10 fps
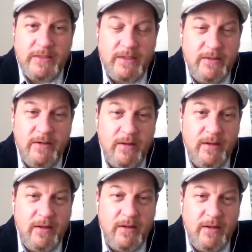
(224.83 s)

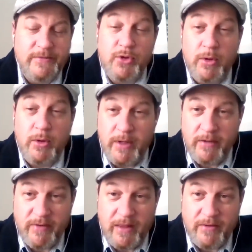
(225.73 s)
and assortment
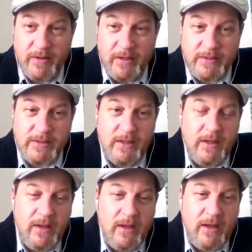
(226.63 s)
of other things.
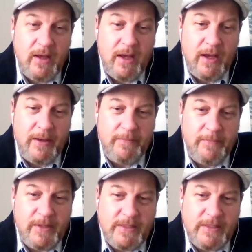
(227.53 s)
Mm-hmm.